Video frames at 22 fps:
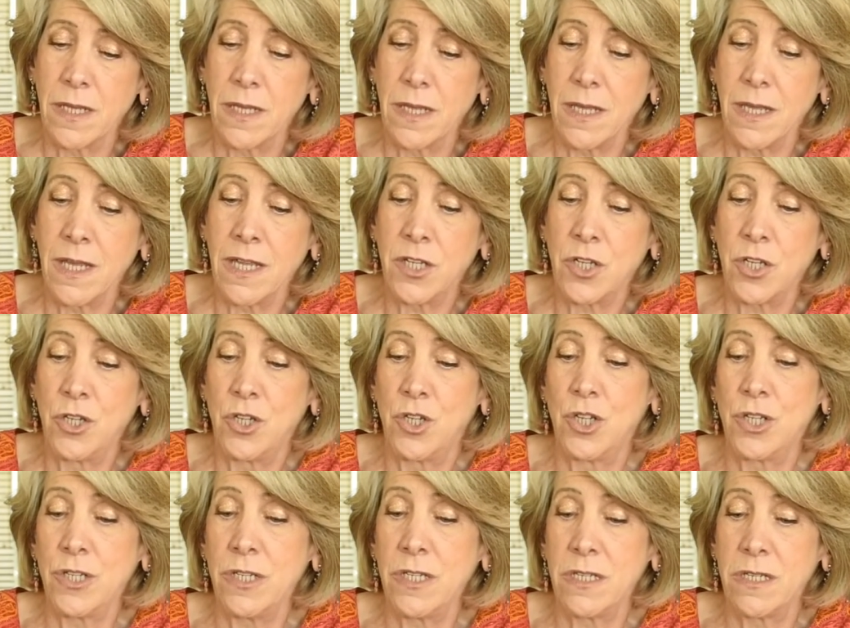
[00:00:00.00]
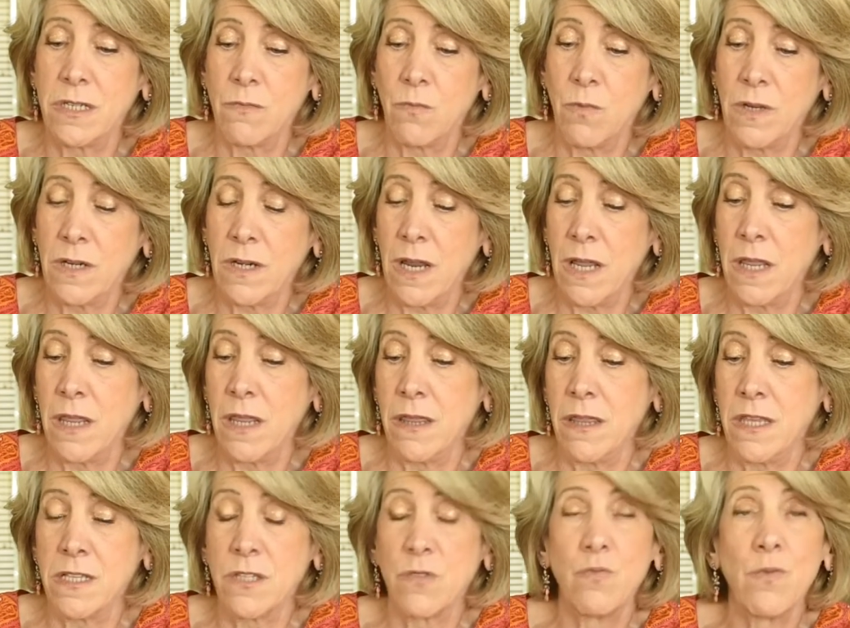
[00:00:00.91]

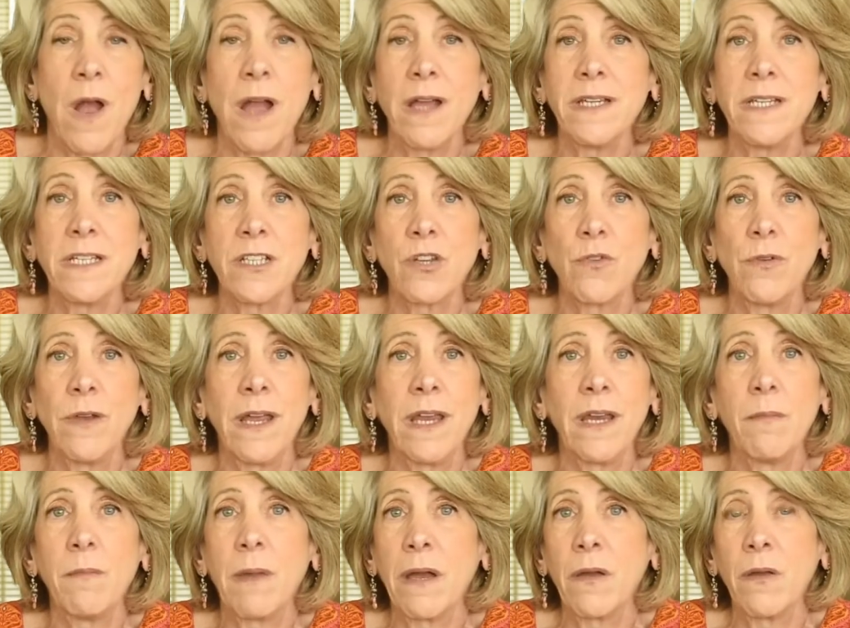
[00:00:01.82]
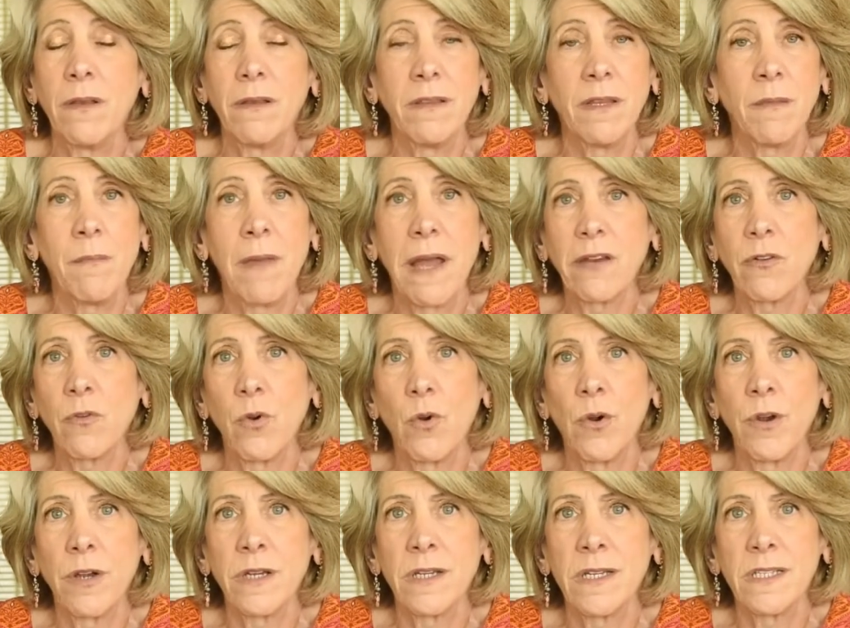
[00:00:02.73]
this rind is created by the
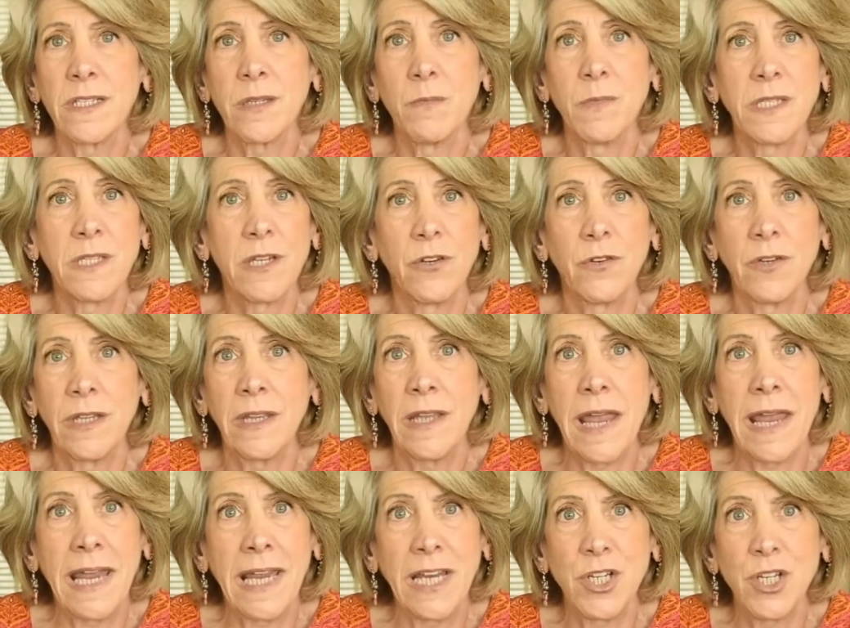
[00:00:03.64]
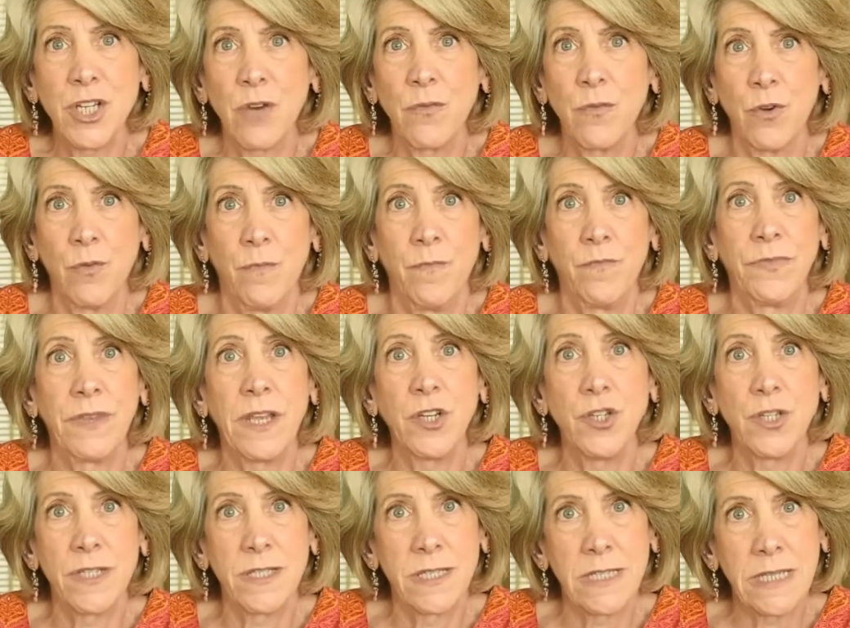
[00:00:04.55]
microorganisms that are in the aging room. They
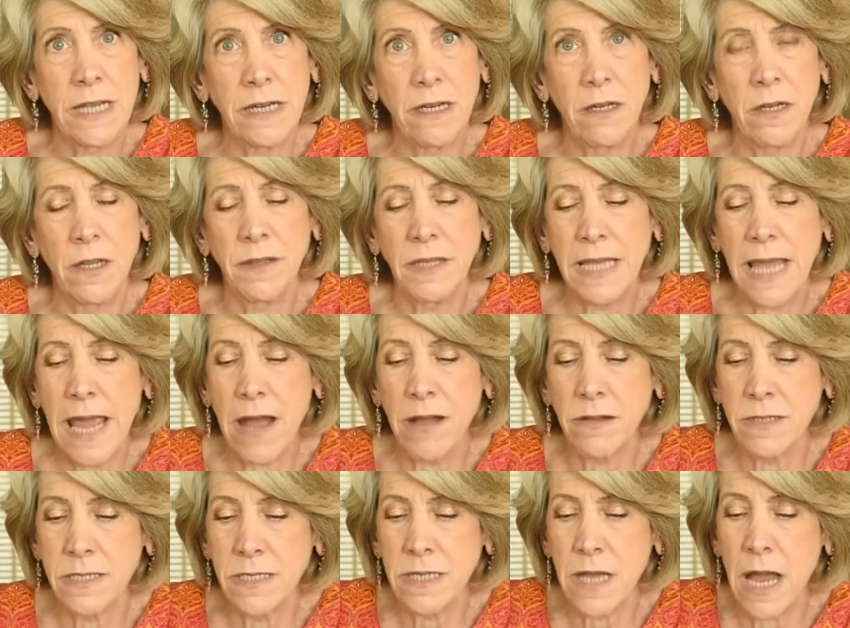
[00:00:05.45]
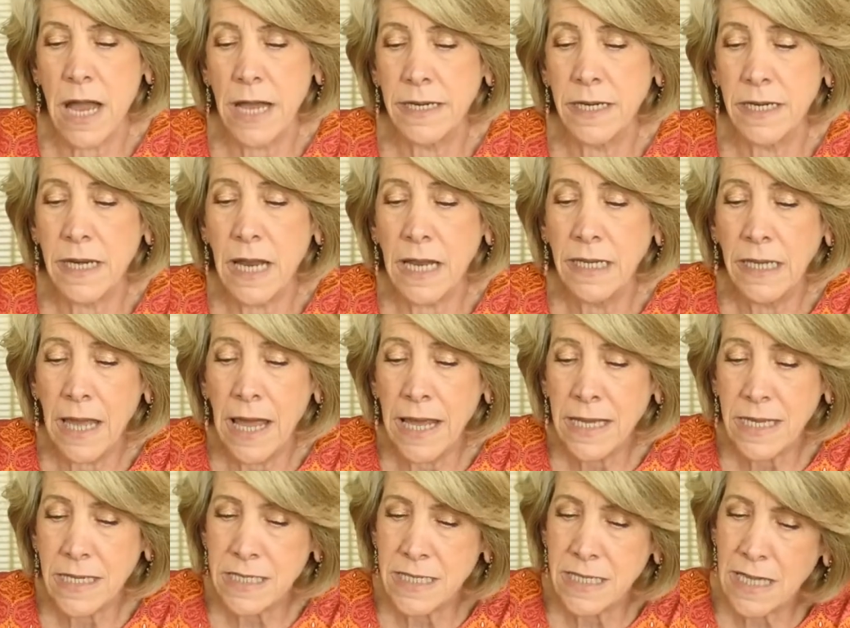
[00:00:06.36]
just settle on the outside, and I
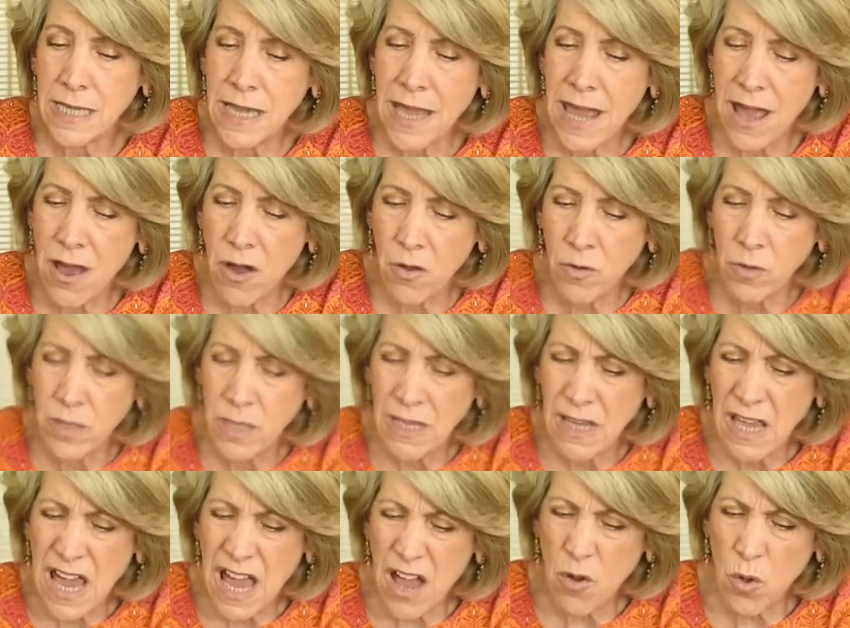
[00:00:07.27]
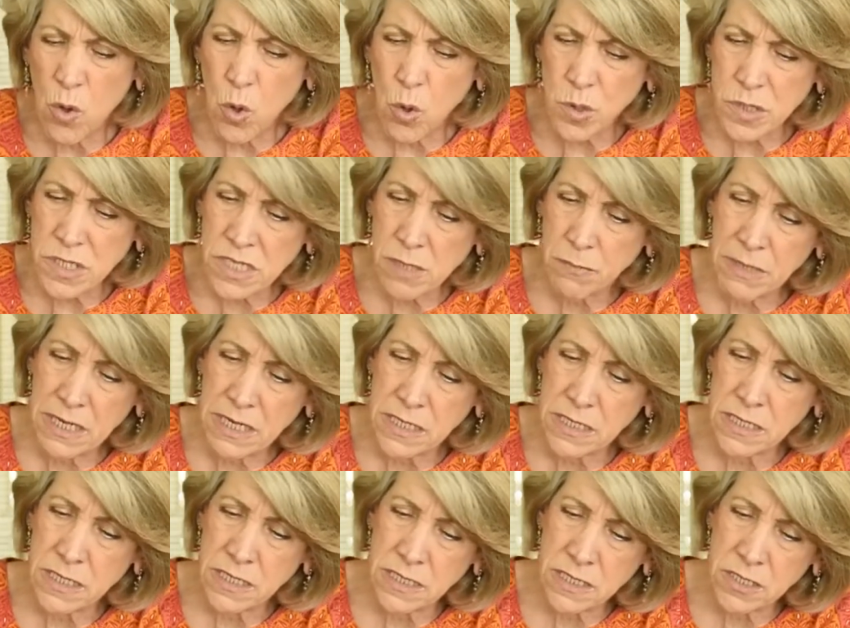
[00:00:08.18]
like seeing how wholesome it
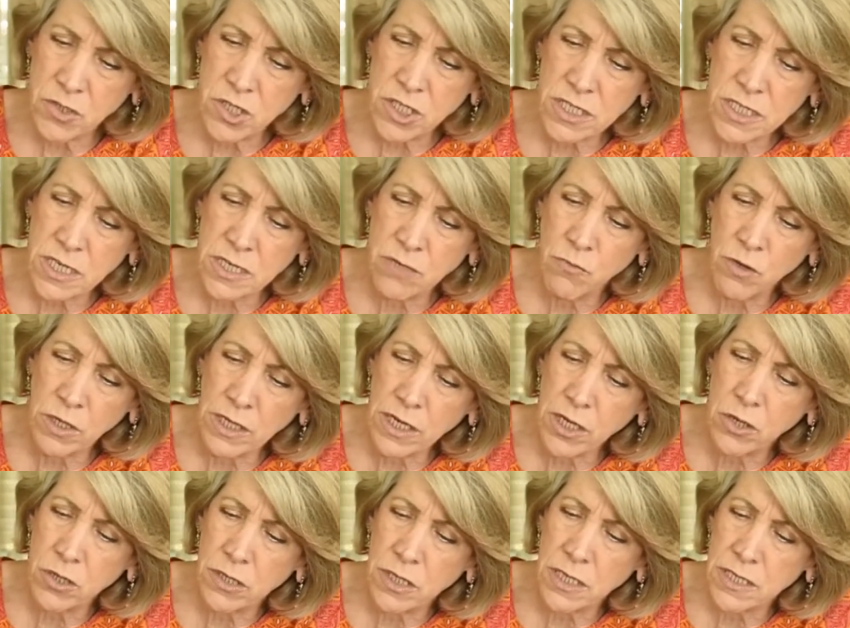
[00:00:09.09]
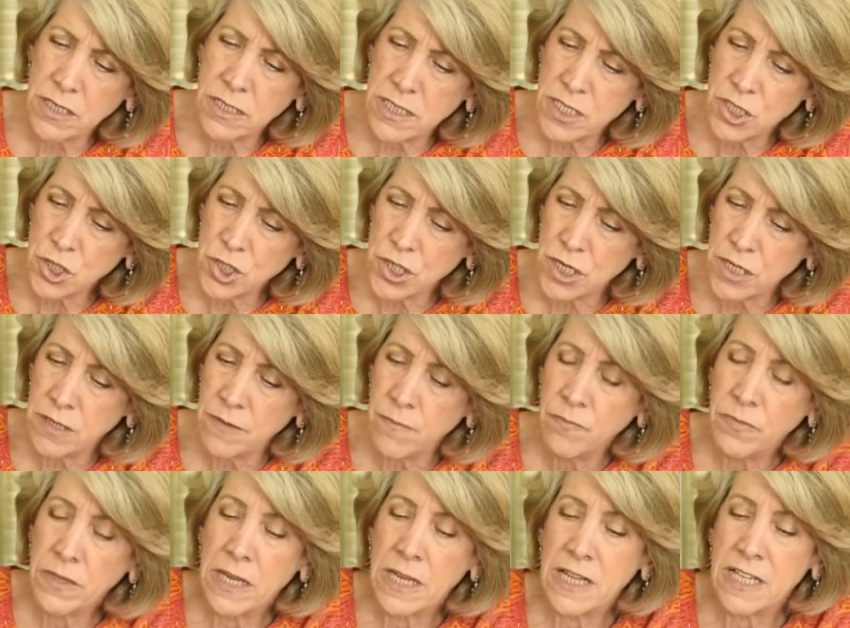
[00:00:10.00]
is. It's just in really good condition.